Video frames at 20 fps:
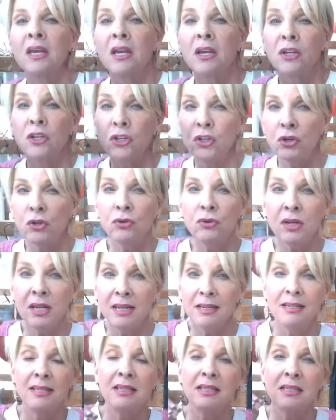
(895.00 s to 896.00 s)
you
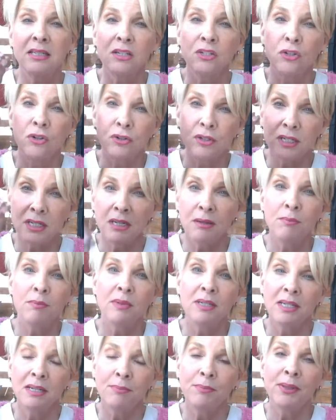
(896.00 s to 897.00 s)
need this in your
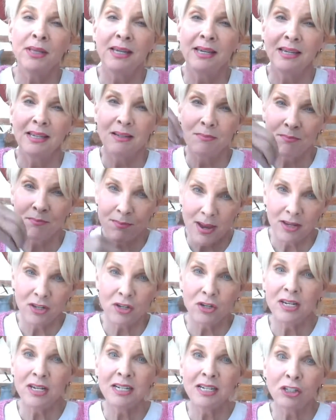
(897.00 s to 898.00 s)
deeply,
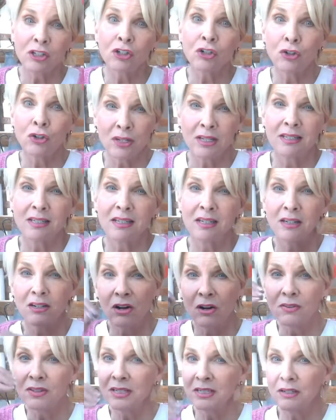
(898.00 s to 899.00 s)
you need to learn this on
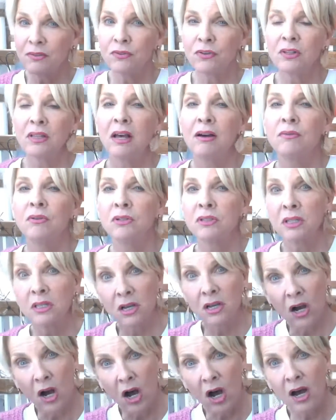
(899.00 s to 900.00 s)
all these different levels, the
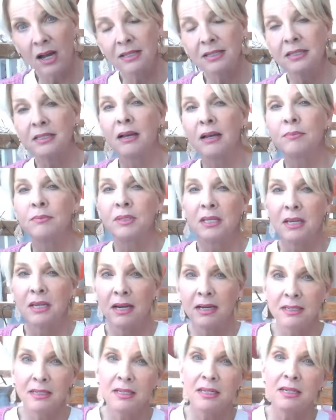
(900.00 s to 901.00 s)
concepts, the
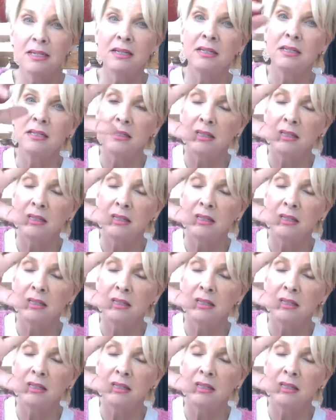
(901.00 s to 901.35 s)
ideas,